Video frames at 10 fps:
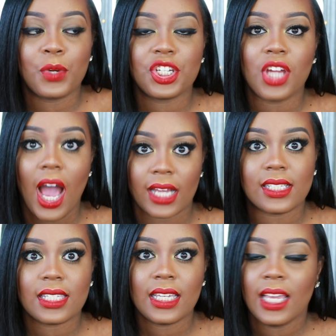which
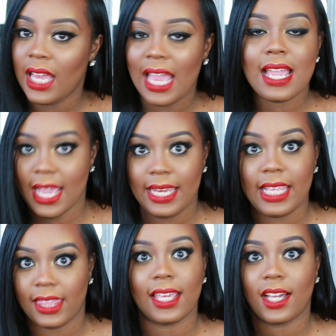honestly,
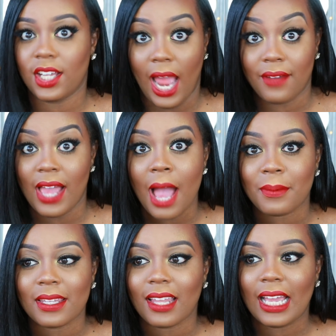anything could have happened.